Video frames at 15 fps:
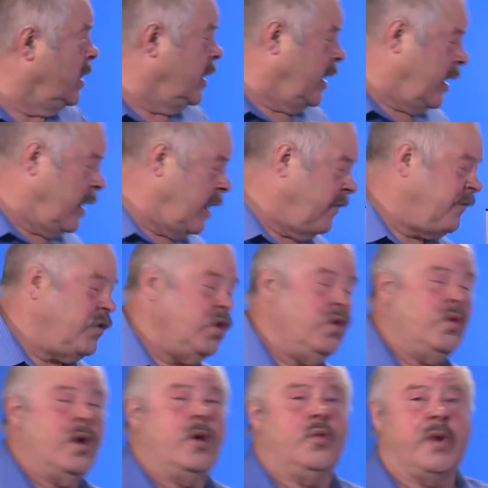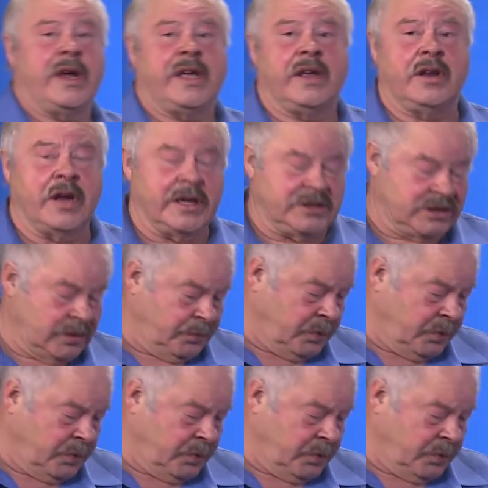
if you recognize the